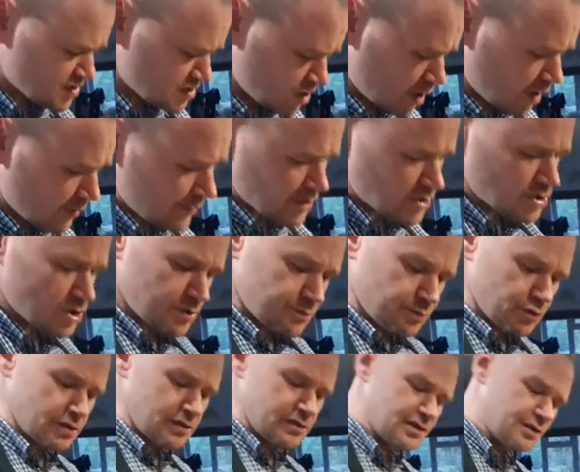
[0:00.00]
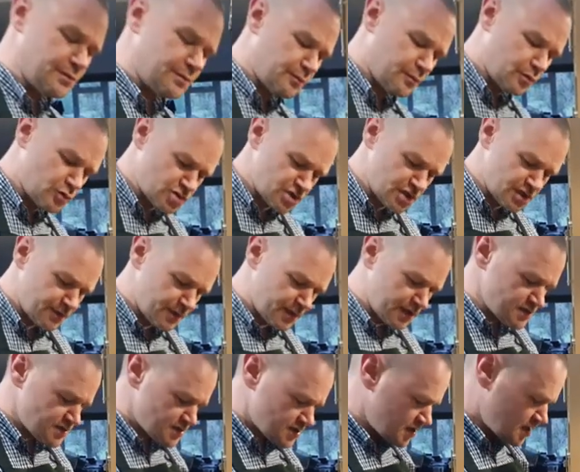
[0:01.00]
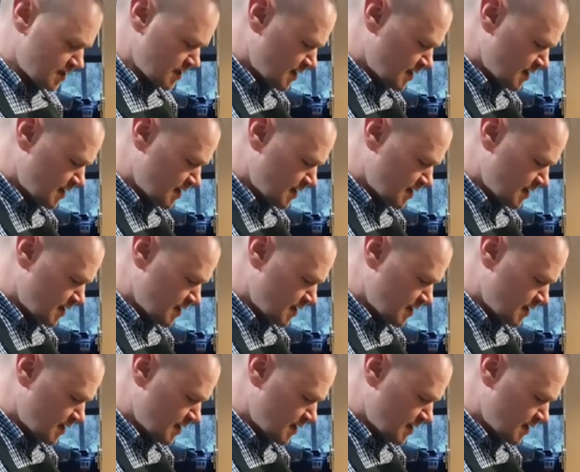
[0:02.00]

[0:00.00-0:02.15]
so I'm actually going to put in a little bit more chilli paste.